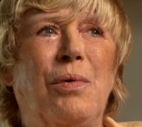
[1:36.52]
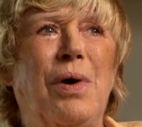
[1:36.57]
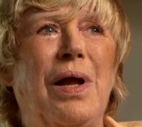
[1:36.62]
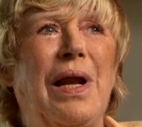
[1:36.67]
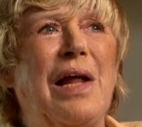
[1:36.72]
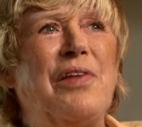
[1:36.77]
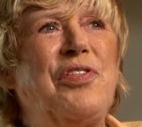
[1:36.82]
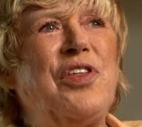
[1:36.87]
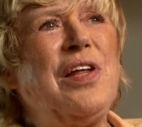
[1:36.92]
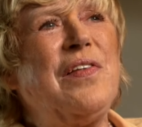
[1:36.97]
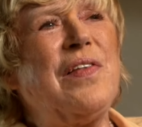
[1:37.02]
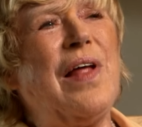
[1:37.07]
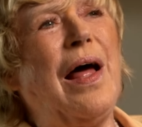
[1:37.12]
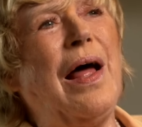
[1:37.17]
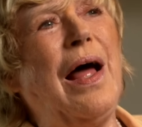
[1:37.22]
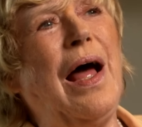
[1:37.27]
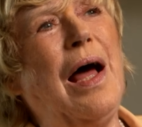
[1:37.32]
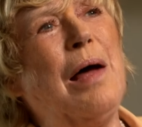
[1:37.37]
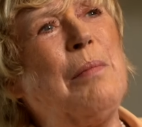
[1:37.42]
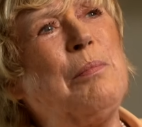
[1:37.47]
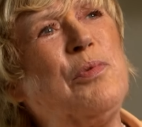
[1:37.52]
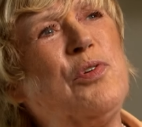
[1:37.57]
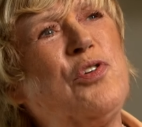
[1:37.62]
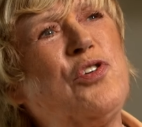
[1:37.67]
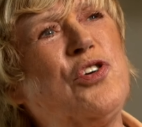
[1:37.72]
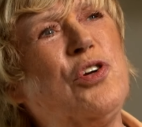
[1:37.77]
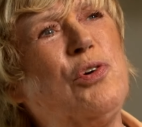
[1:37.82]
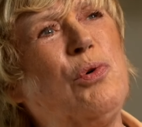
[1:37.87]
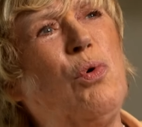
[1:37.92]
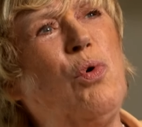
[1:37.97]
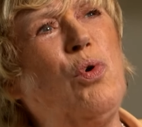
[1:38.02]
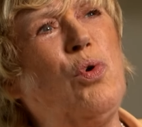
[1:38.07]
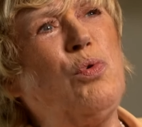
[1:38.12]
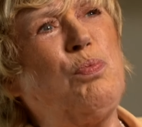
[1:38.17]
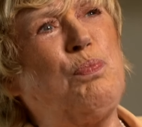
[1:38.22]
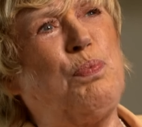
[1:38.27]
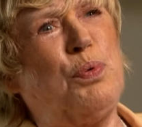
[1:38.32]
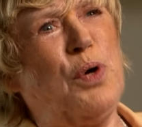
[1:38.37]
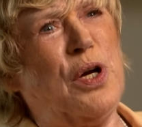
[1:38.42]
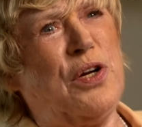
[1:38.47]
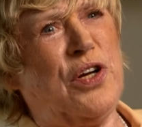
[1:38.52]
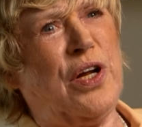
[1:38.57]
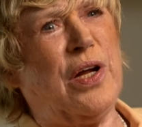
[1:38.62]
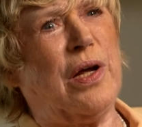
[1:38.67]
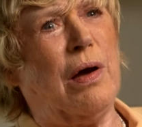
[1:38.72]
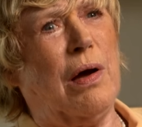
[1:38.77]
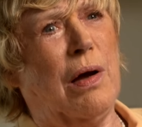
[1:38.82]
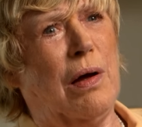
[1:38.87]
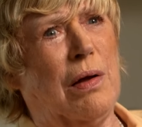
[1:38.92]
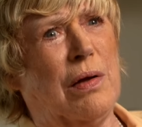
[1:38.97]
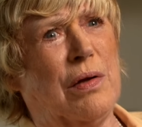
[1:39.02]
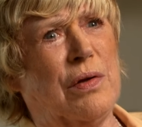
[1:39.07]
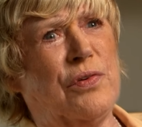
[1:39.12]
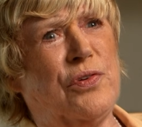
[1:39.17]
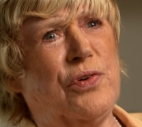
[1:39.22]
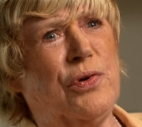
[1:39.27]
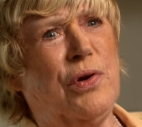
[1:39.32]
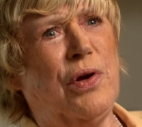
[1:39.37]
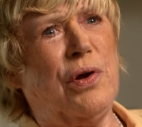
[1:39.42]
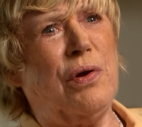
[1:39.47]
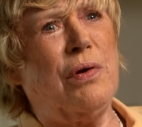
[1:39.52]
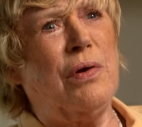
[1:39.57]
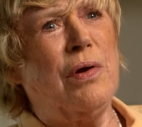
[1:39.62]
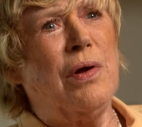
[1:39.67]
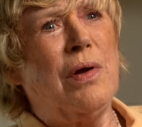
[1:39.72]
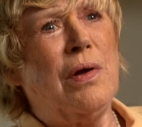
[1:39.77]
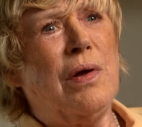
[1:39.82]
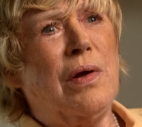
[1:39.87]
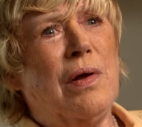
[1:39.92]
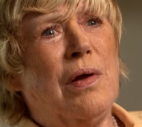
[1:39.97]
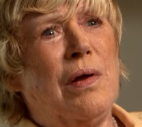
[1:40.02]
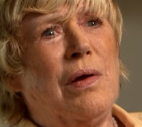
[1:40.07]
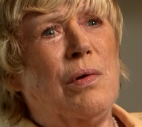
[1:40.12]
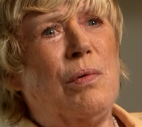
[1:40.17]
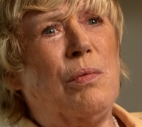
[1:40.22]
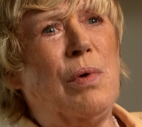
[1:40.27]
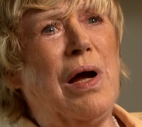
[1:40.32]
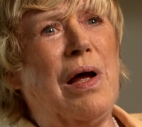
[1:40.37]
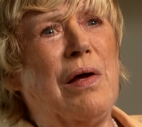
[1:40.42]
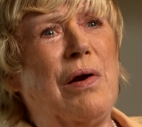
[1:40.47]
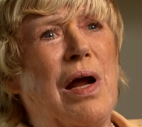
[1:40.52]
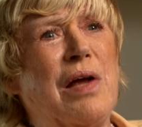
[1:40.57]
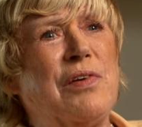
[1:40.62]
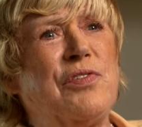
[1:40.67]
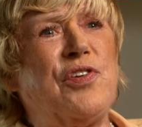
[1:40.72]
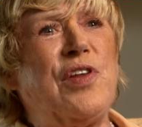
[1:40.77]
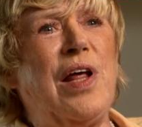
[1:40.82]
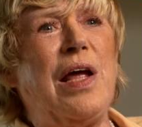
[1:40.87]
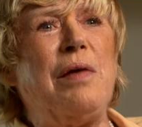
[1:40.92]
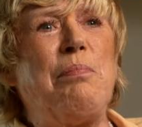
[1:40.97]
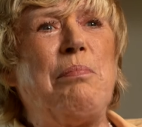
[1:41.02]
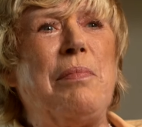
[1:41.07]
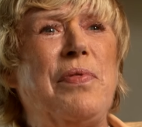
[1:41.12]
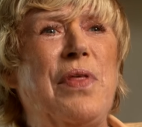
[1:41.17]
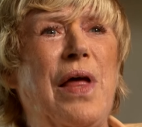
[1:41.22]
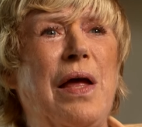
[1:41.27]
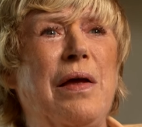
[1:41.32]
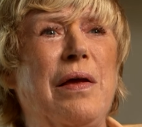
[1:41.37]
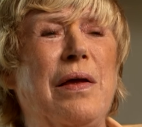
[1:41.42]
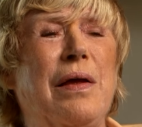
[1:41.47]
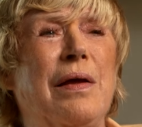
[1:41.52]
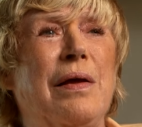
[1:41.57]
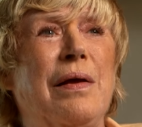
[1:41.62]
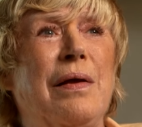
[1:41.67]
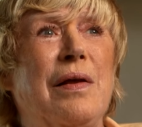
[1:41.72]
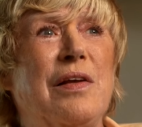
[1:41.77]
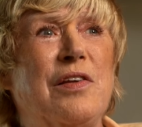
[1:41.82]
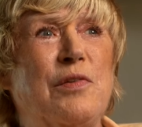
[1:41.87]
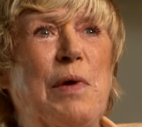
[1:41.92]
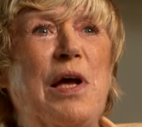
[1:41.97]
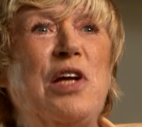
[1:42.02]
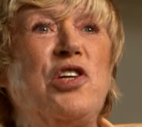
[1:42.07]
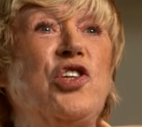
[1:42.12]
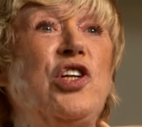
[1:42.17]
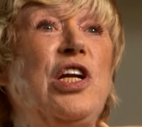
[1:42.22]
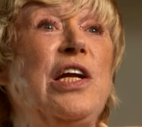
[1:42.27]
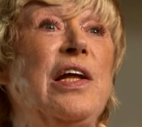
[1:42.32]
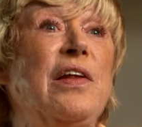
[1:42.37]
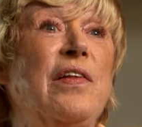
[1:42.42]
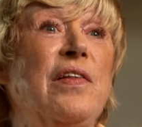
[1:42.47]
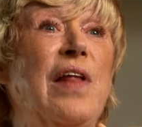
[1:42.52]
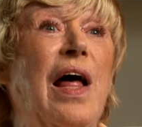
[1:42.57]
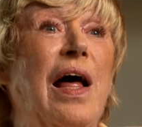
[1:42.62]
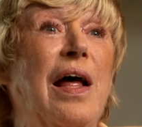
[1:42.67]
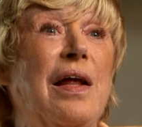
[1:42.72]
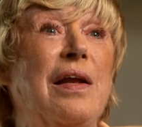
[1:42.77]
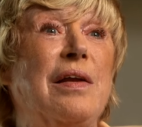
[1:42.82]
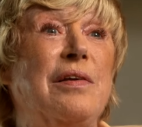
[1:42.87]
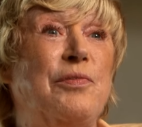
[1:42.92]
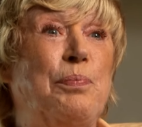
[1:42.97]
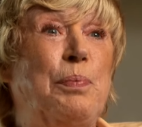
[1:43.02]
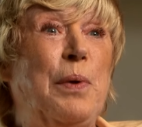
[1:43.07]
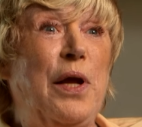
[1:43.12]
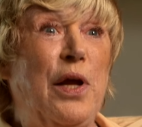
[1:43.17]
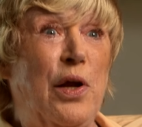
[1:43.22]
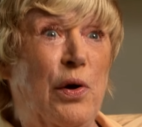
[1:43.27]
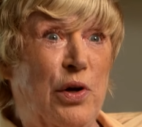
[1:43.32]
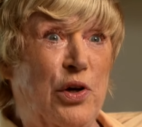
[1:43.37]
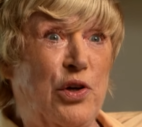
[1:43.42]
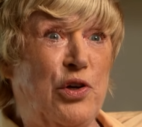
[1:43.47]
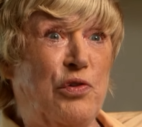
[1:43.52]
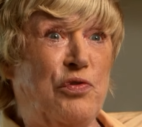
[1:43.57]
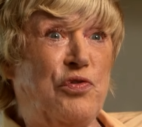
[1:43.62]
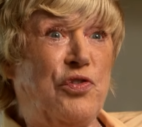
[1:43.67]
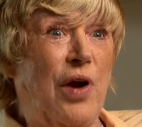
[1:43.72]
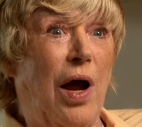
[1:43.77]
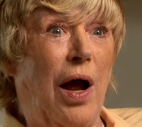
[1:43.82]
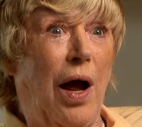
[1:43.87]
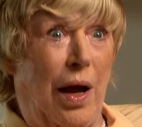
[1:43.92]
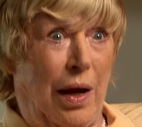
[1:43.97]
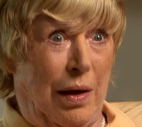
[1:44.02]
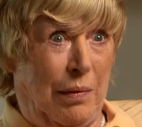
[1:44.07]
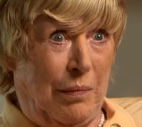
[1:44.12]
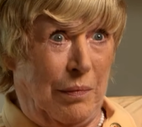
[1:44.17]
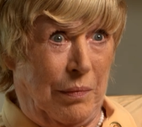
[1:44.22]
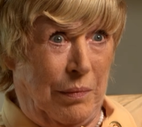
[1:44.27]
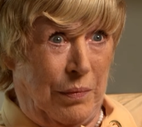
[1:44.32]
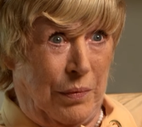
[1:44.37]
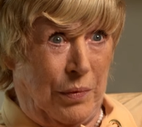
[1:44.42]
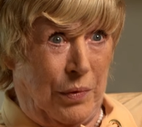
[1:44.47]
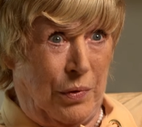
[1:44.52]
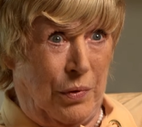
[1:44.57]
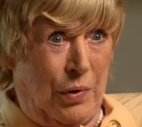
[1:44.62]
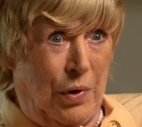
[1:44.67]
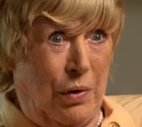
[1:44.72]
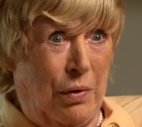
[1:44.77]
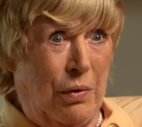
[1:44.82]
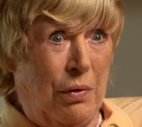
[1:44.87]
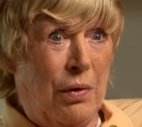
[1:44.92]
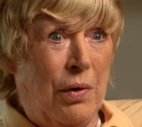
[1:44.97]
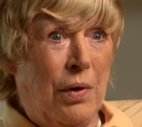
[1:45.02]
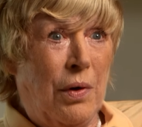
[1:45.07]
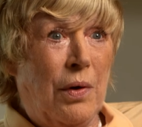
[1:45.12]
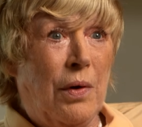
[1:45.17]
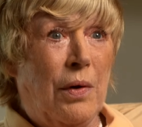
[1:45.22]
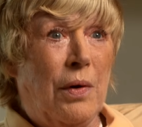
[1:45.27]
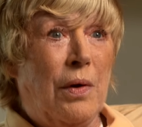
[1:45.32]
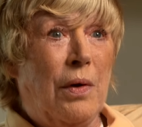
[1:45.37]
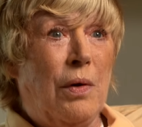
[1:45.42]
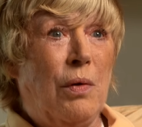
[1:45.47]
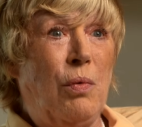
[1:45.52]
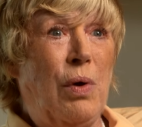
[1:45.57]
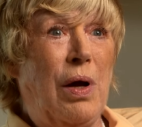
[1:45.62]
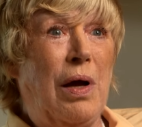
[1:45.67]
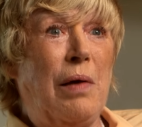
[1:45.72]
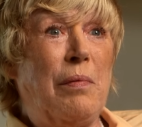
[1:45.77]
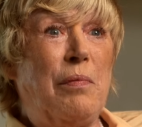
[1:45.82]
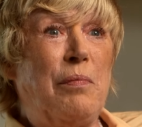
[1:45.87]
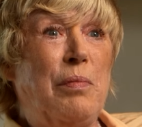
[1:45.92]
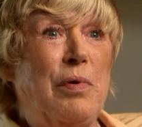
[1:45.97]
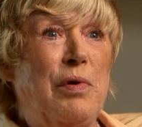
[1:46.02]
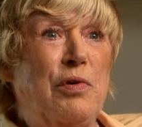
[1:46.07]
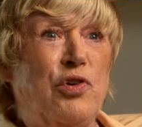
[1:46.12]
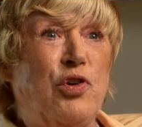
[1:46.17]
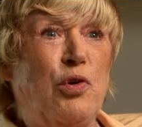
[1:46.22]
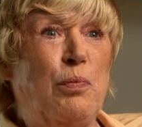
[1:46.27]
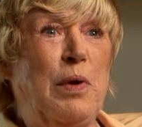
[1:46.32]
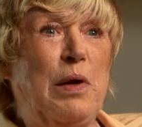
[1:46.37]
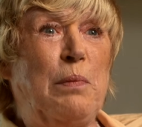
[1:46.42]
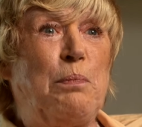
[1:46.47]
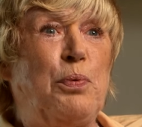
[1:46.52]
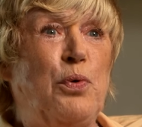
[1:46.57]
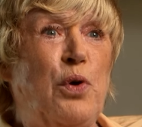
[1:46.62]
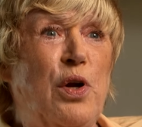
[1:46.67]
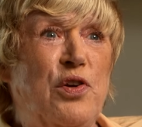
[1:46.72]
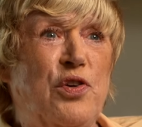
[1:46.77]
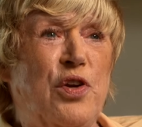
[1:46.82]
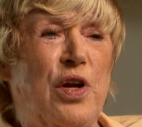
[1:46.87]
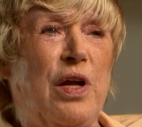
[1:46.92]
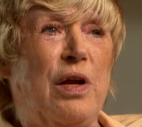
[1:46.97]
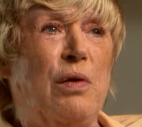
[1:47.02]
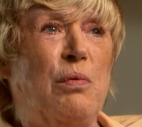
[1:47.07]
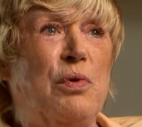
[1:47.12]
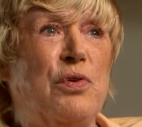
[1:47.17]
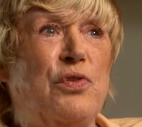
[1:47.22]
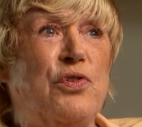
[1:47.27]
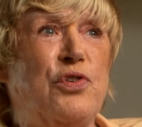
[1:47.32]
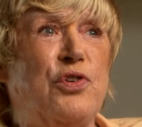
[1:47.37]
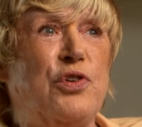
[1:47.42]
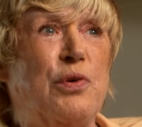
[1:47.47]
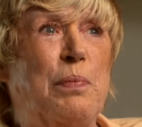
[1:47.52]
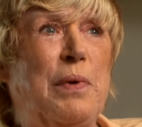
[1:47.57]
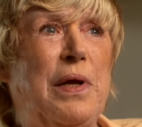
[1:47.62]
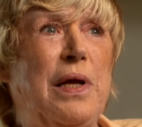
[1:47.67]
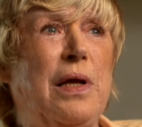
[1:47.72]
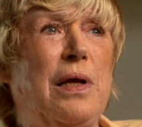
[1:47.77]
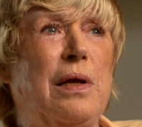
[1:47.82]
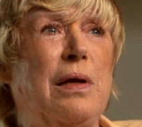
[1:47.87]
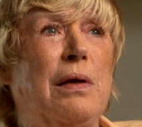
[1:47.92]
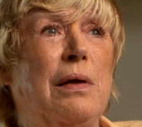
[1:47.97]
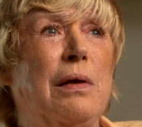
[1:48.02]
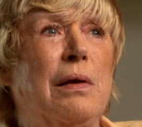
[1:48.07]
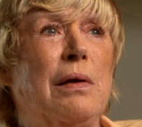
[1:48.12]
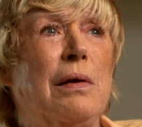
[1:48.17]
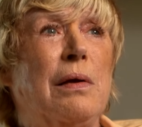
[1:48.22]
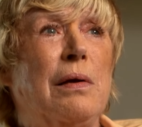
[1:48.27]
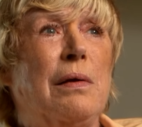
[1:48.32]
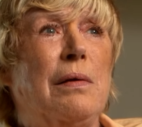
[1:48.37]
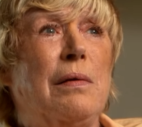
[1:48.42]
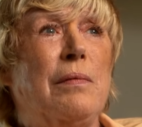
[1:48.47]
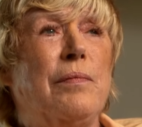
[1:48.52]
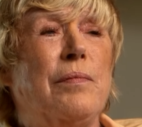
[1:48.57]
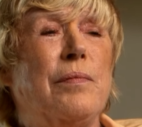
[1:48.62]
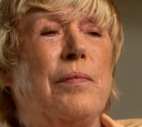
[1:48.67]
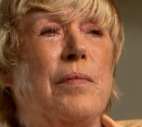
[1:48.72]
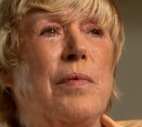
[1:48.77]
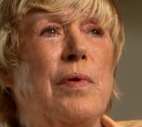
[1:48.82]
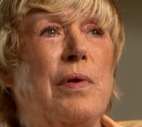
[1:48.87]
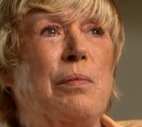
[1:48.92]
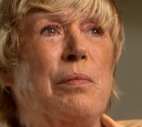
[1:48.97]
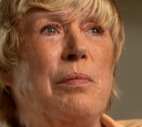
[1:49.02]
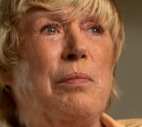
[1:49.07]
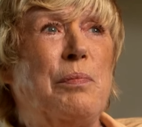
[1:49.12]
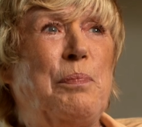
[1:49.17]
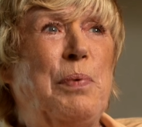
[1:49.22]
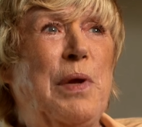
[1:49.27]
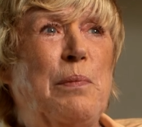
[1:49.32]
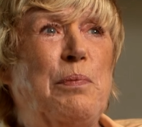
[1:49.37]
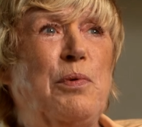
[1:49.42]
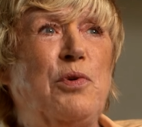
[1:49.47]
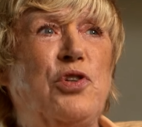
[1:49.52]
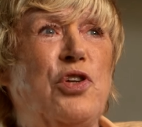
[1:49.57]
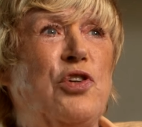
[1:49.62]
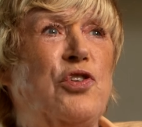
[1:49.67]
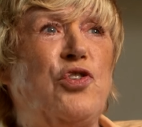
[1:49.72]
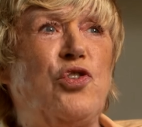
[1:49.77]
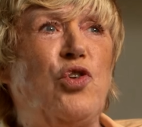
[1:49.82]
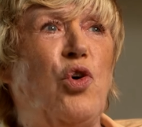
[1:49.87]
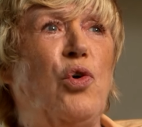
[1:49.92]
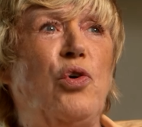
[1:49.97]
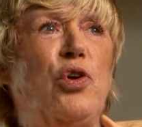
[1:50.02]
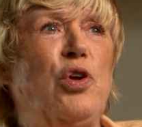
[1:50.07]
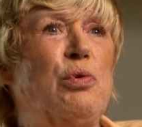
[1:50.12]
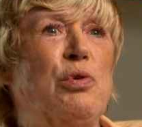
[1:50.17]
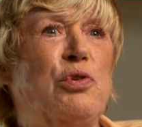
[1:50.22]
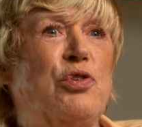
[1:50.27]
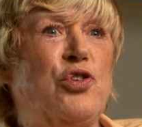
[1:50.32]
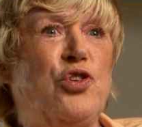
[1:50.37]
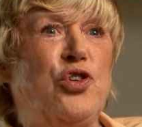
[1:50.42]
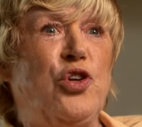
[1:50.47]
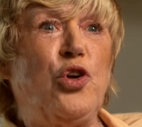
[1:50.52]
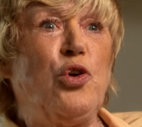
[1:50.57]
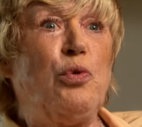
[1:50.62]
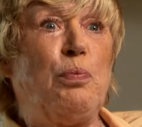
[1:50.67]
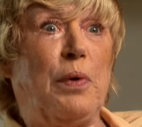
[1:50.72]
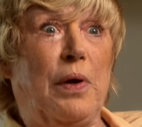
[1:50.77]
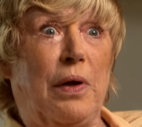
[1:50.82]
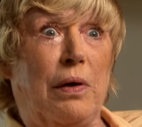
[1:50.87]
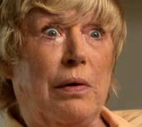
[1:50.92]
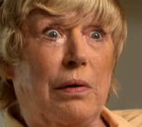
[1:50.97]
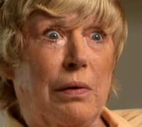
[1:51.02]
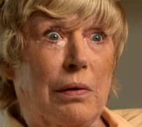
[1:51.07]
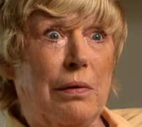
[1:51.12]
Well, I think that happens to all pretty girls, you know. Whereas they, especially in that period of time, you know, where to be pretty was to be, people just thought you were stupid.